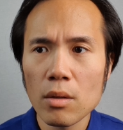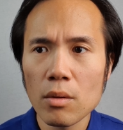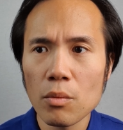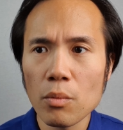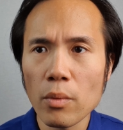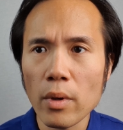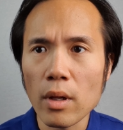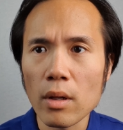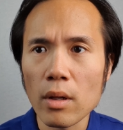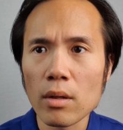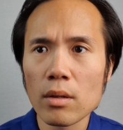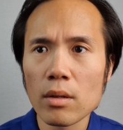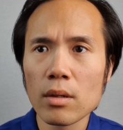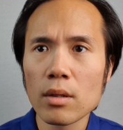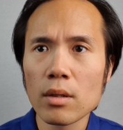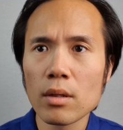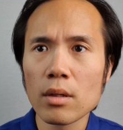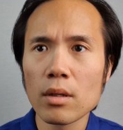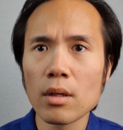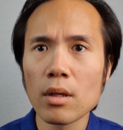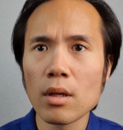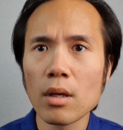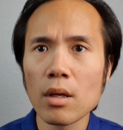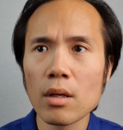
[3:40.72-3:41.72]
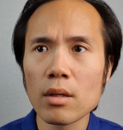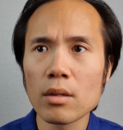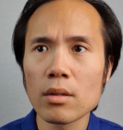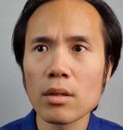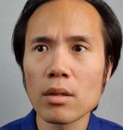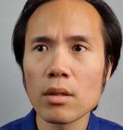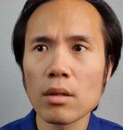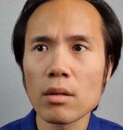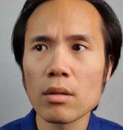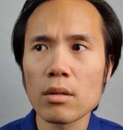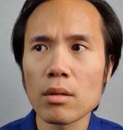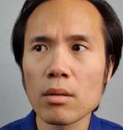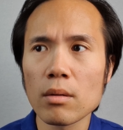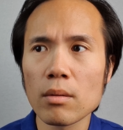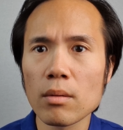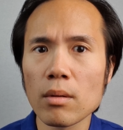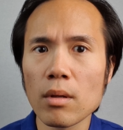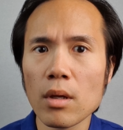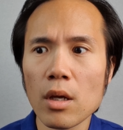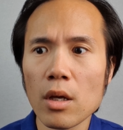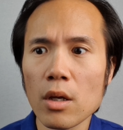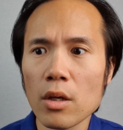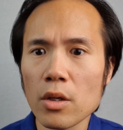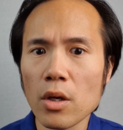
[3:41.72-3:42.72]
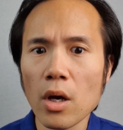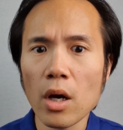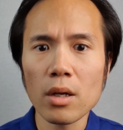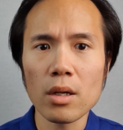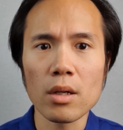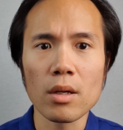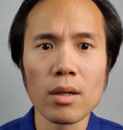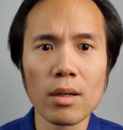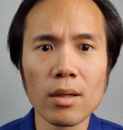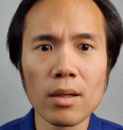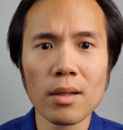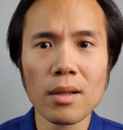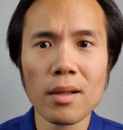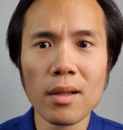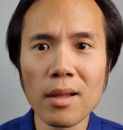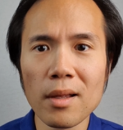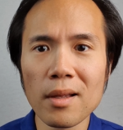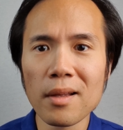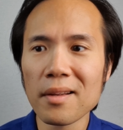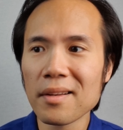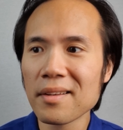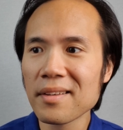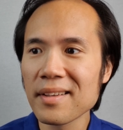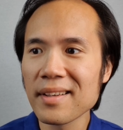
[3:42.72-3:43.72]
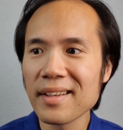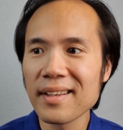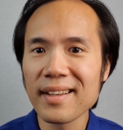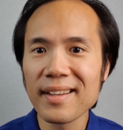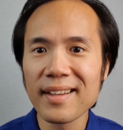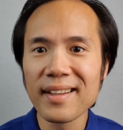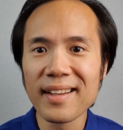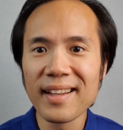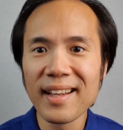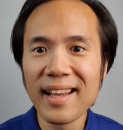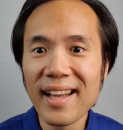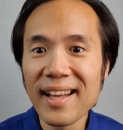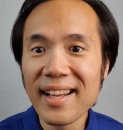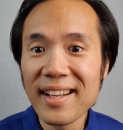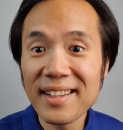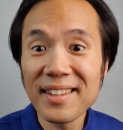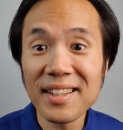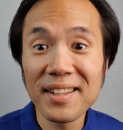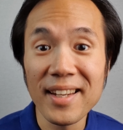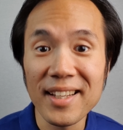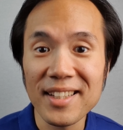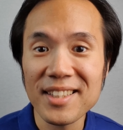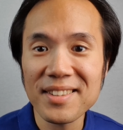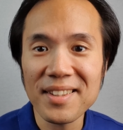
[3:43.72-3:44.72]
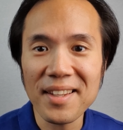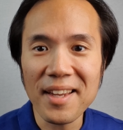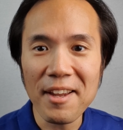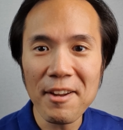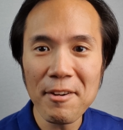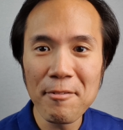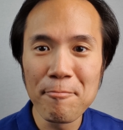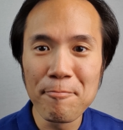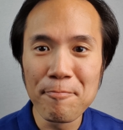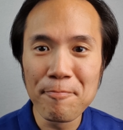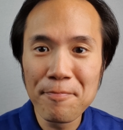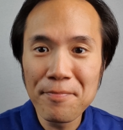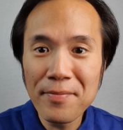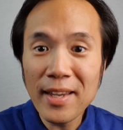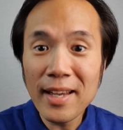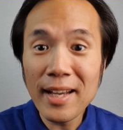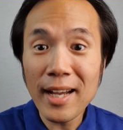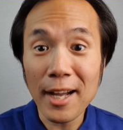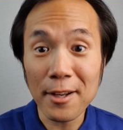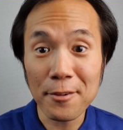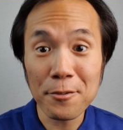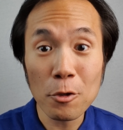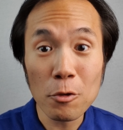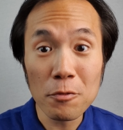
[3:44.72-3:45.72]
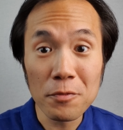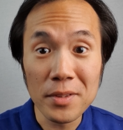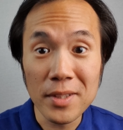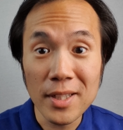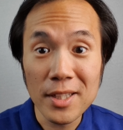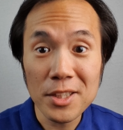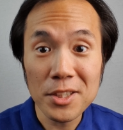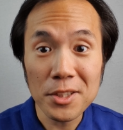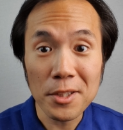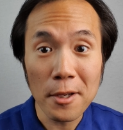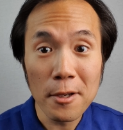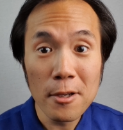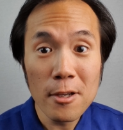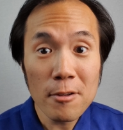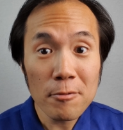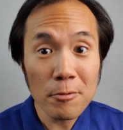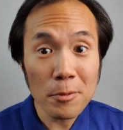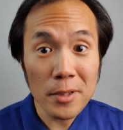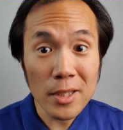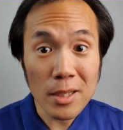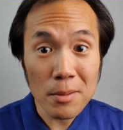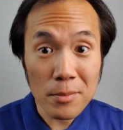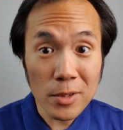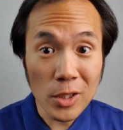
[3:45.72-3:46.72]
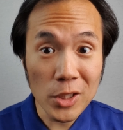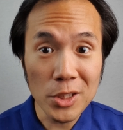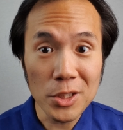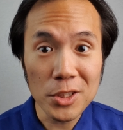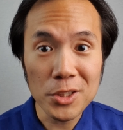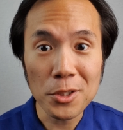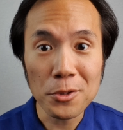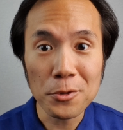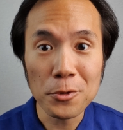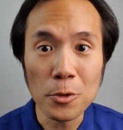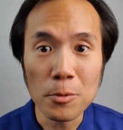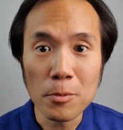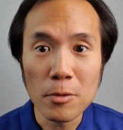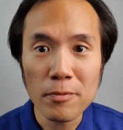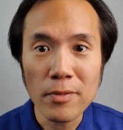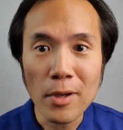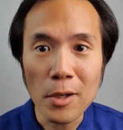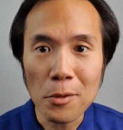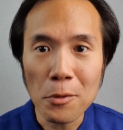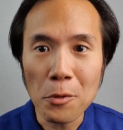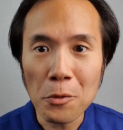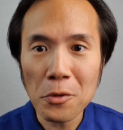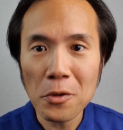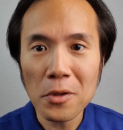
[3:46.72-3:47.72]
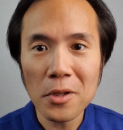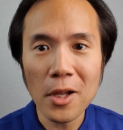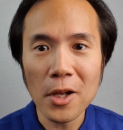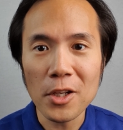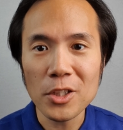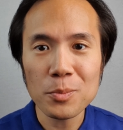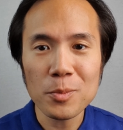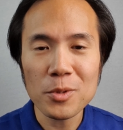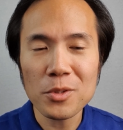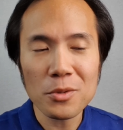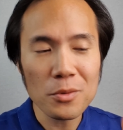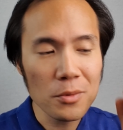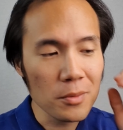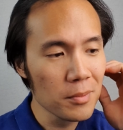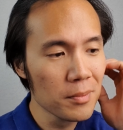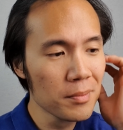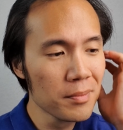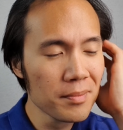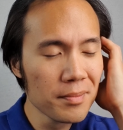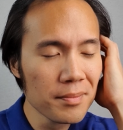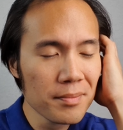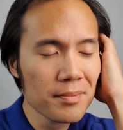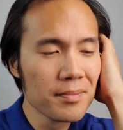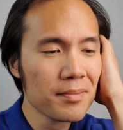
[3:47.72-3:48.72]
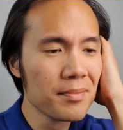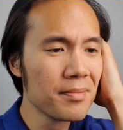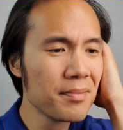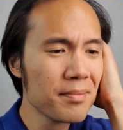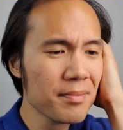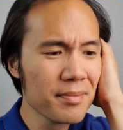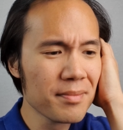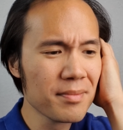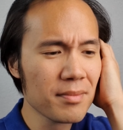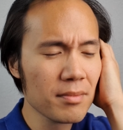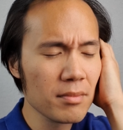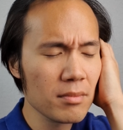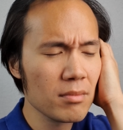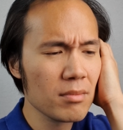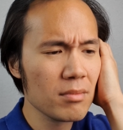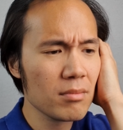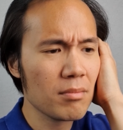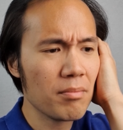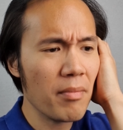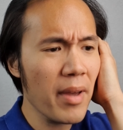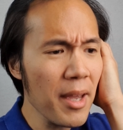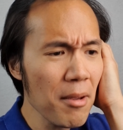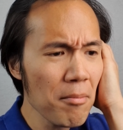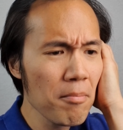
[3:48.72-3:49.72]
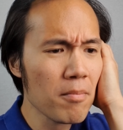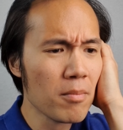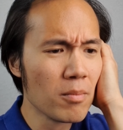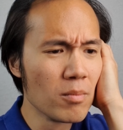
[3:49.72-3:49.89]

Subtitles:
Well, got it. The next day, I called Vanessa from the emergency room of our local hospital. Babe,